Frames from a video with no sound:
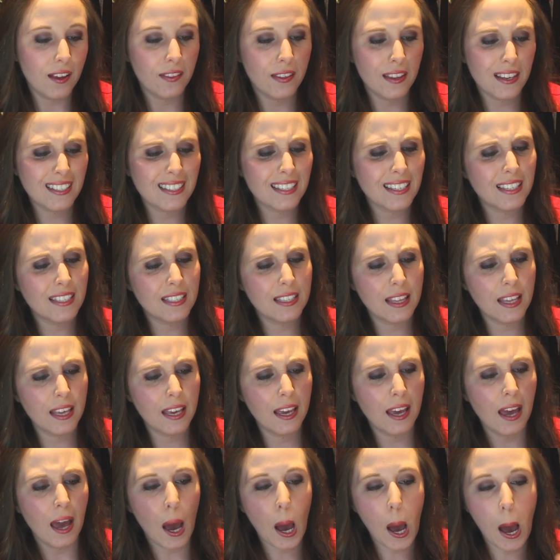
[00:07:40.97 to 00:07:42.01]
This is
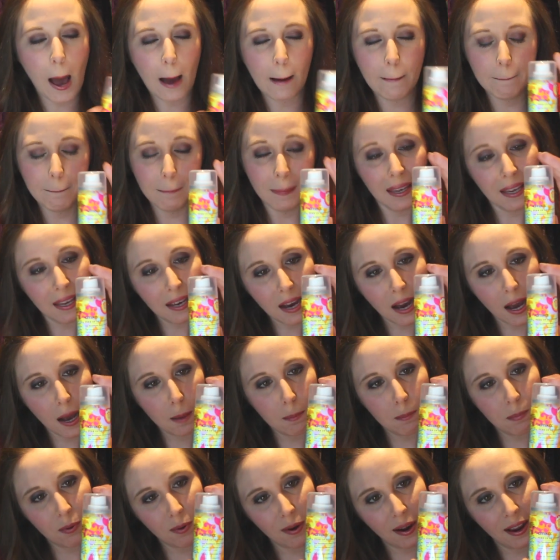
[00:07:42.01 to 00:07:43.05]
the
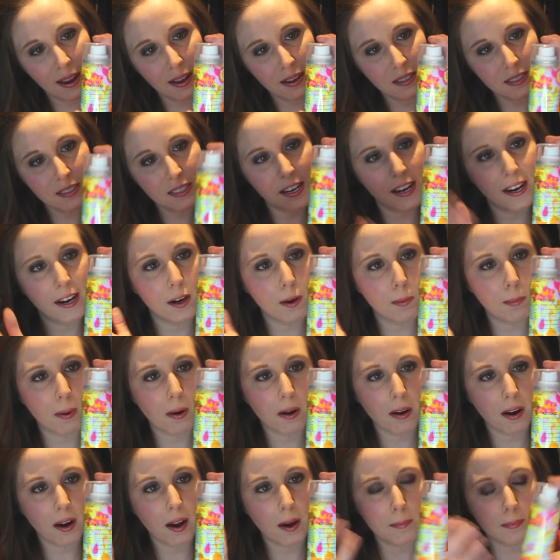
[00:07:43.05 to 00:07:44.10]
Amika brand Hair
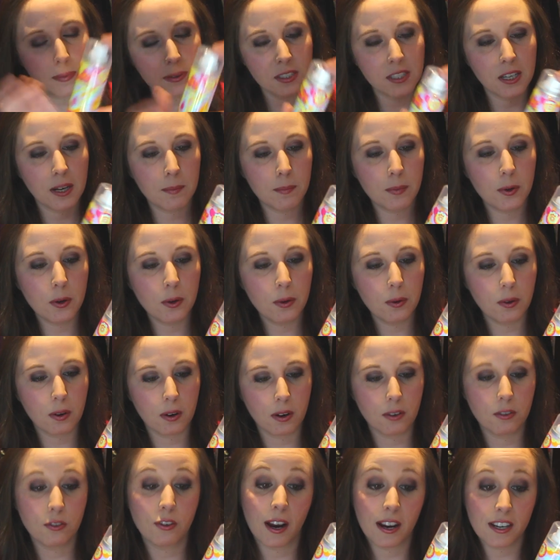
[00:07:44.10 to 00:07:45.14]
Perk Up shampoo,
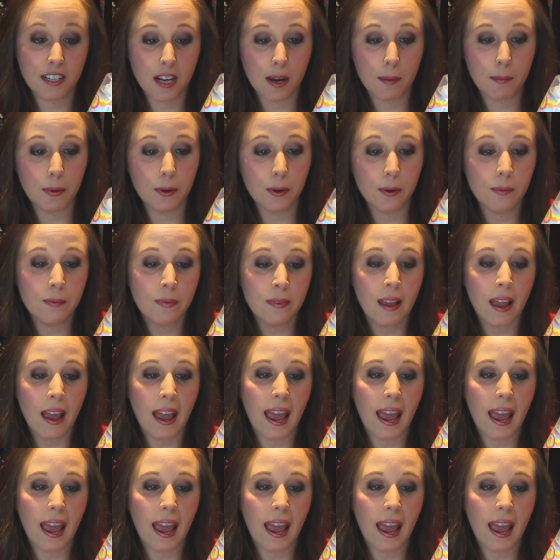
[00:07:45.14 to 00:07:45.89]
or dry shampoo,